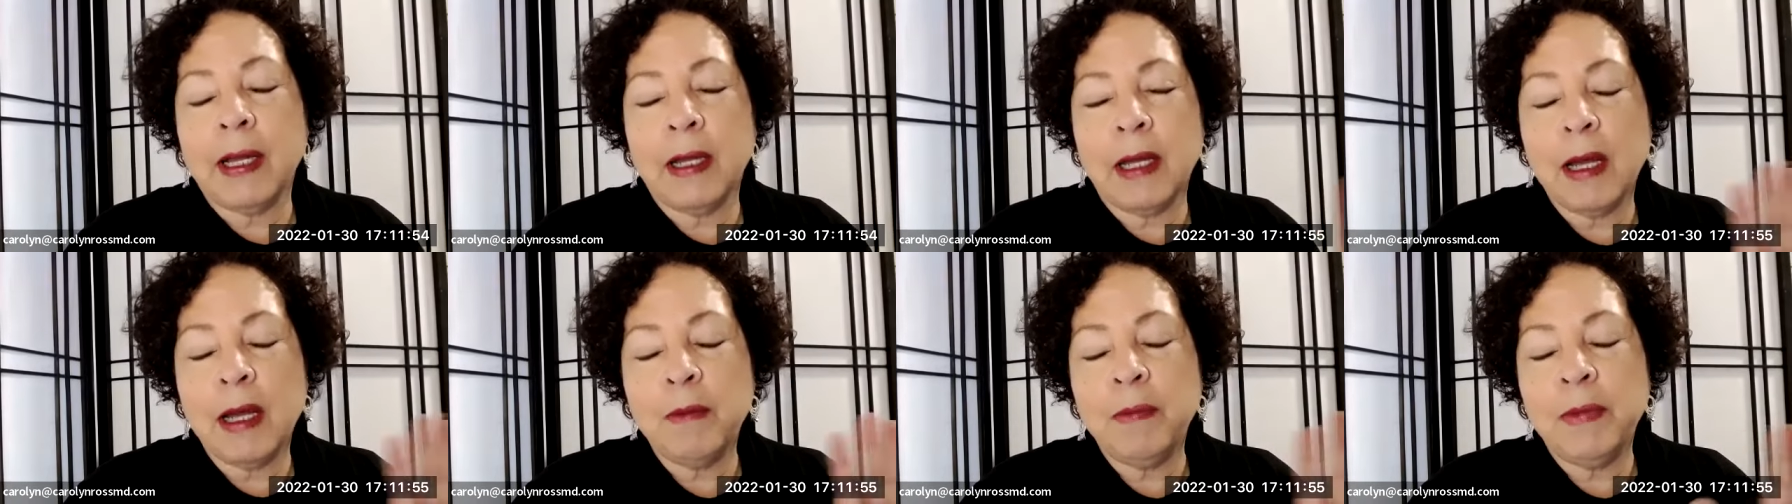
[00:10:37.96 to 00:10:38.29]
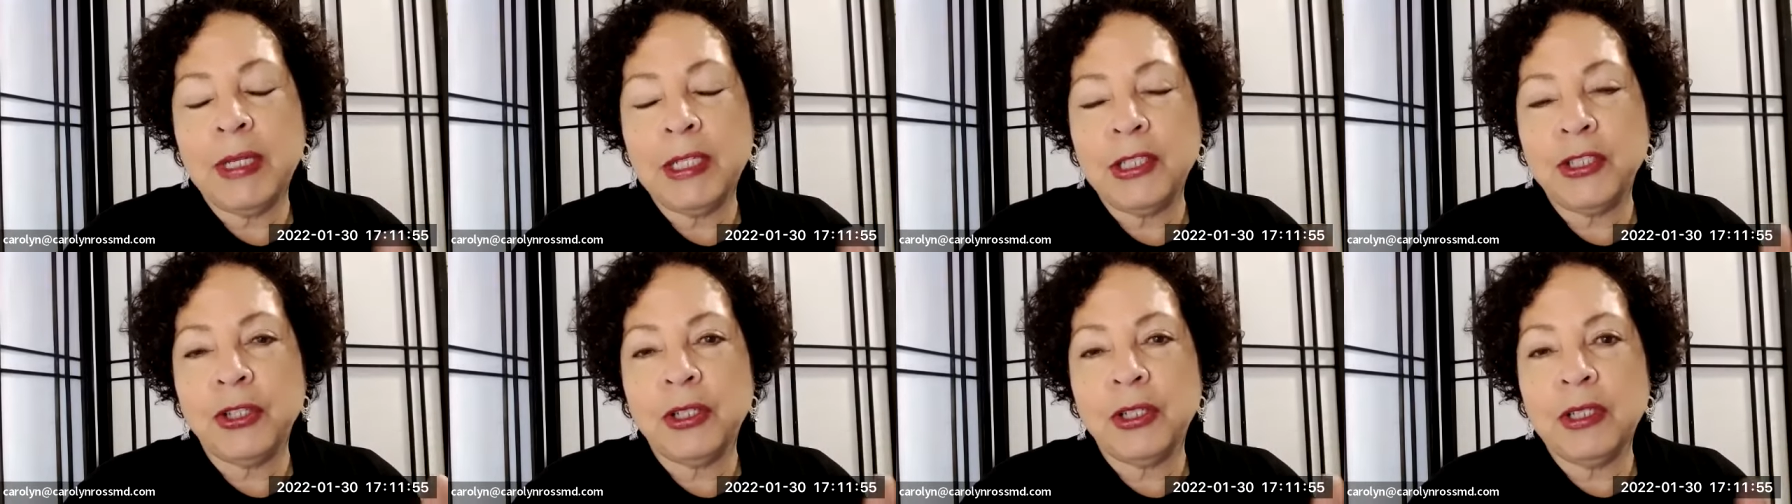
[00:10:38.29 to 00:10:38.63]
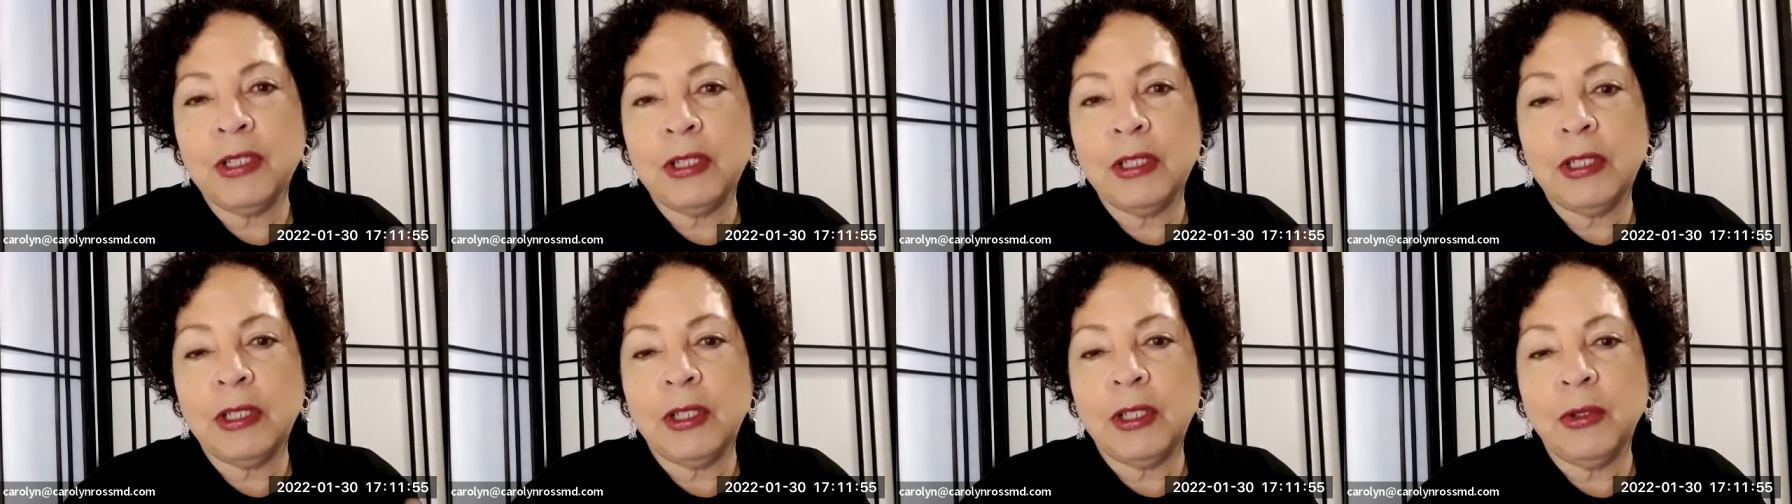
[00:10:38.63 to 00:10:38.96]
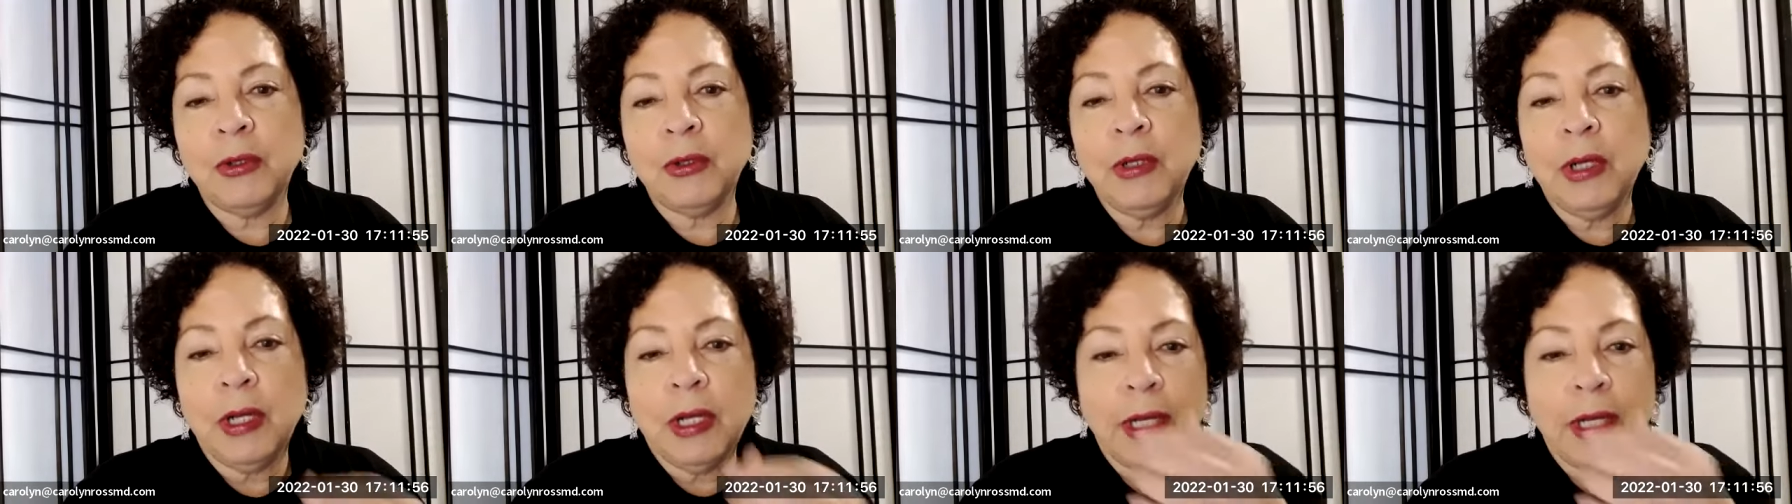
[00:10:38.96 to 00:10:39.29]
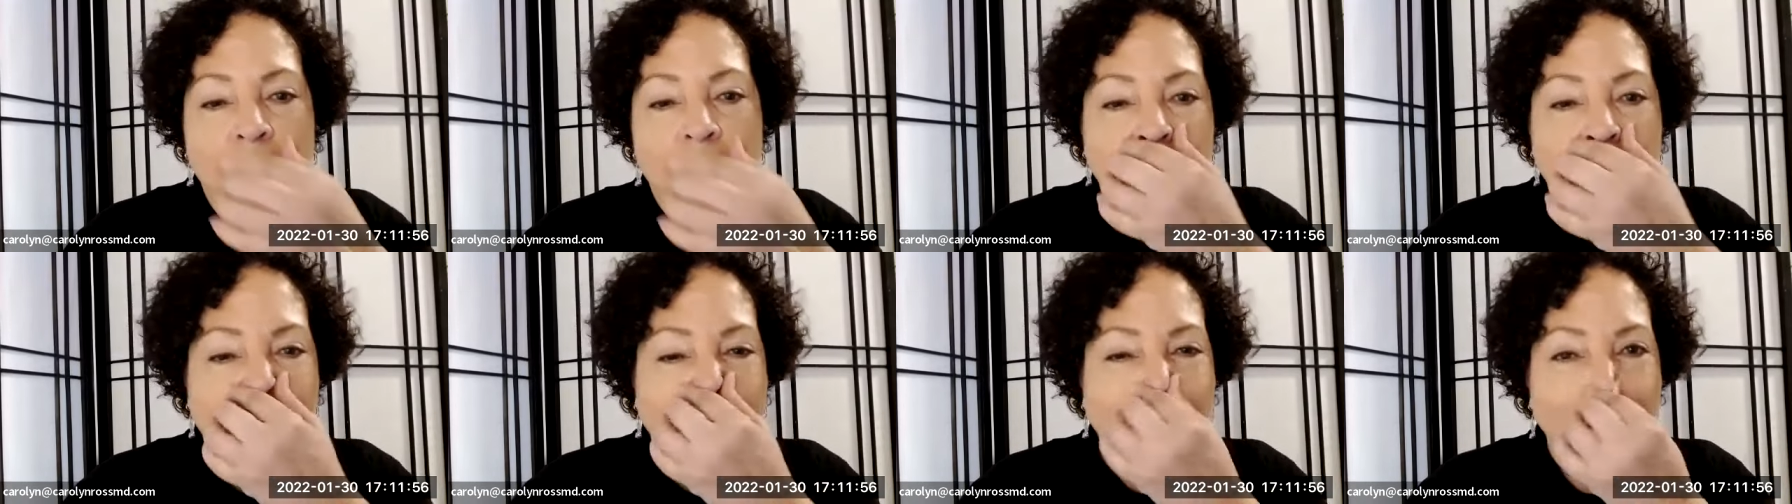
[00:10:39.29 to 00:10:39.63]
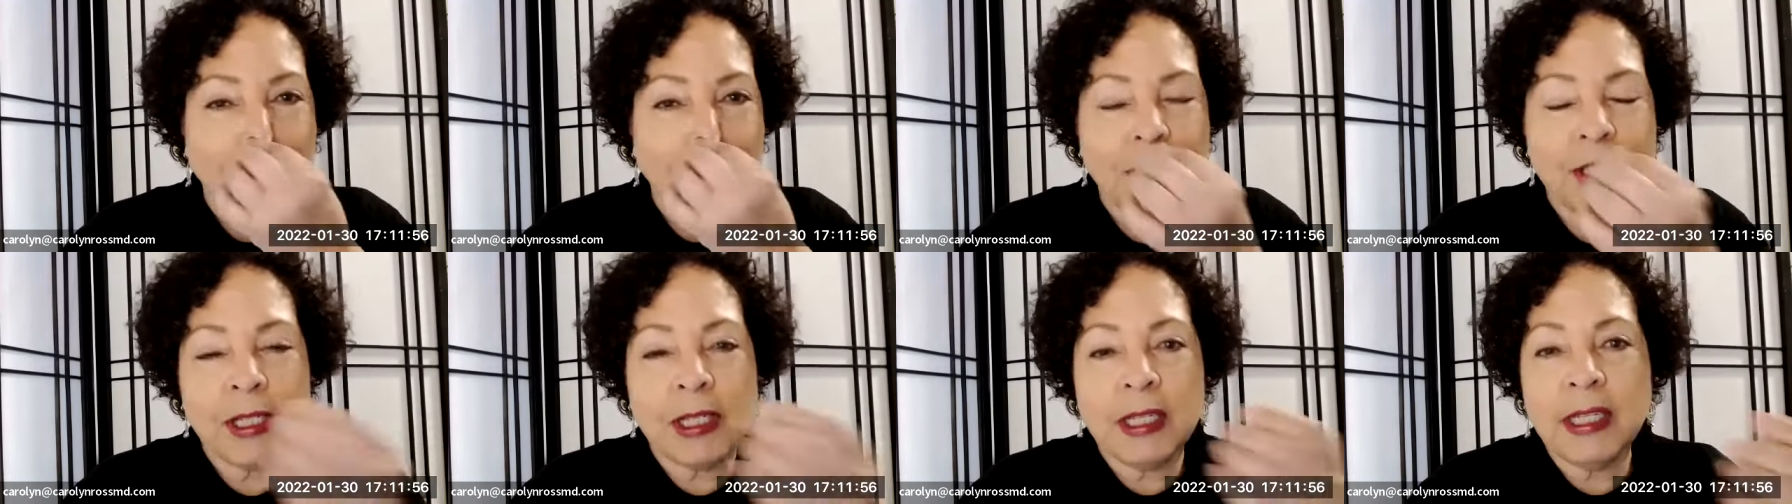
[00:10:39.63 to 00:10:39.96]
mentioned to you, I
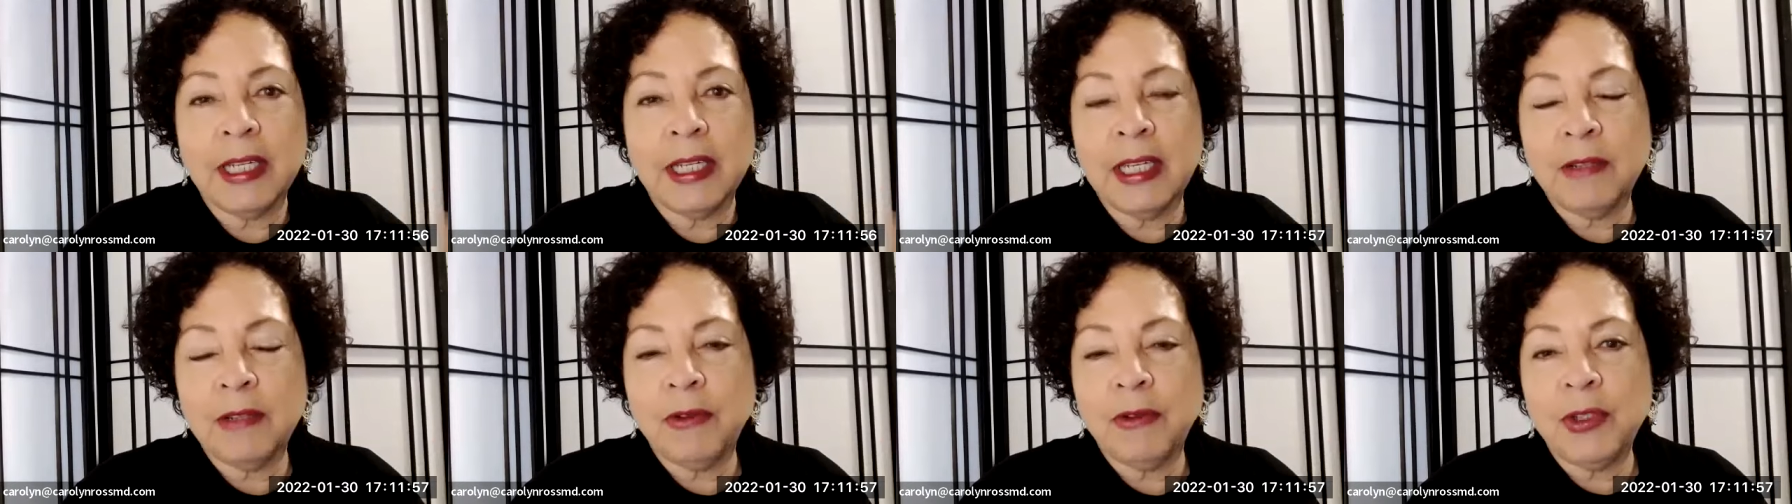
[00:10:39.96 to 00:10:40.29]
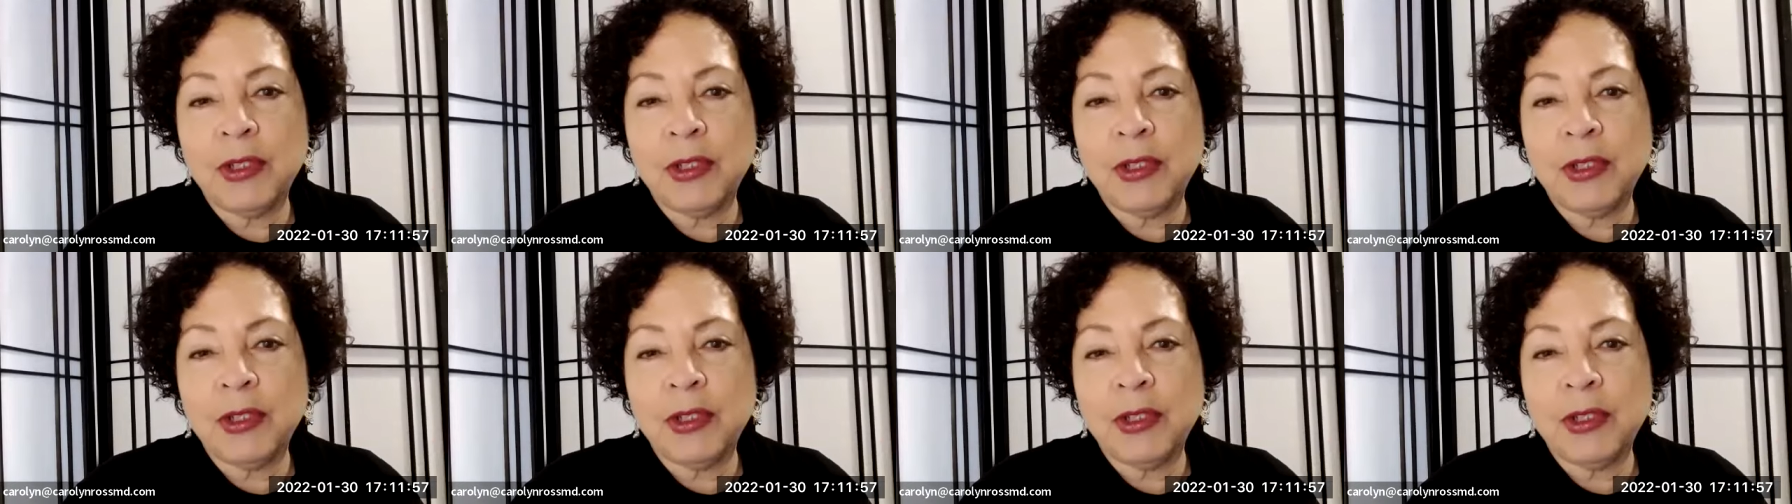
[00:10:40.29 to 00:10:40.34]
was going to give